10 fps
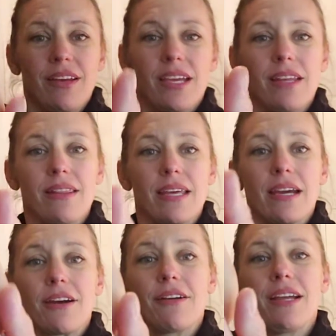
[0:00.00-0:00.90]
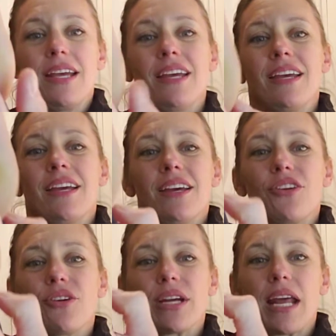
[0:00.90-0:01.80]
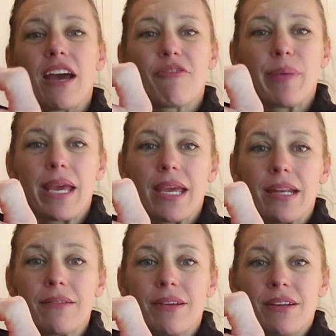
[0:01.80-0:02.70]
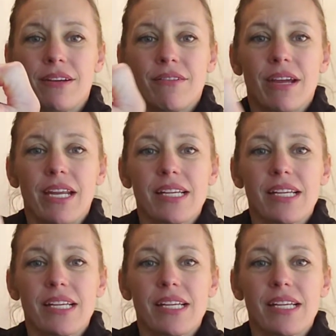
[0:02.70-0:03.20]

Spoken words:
in there, you're going to have pain, right?